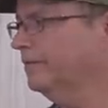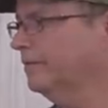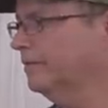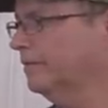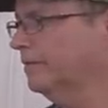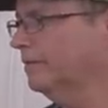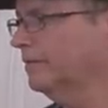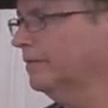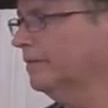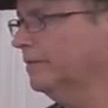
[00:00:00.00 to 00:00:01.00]

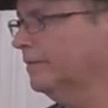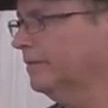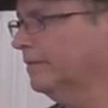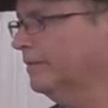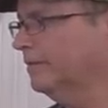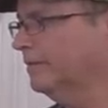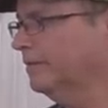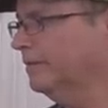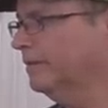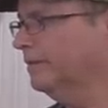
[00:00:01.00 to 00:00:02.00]

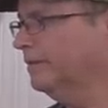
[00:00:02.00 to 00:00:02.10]
Nobody speaks.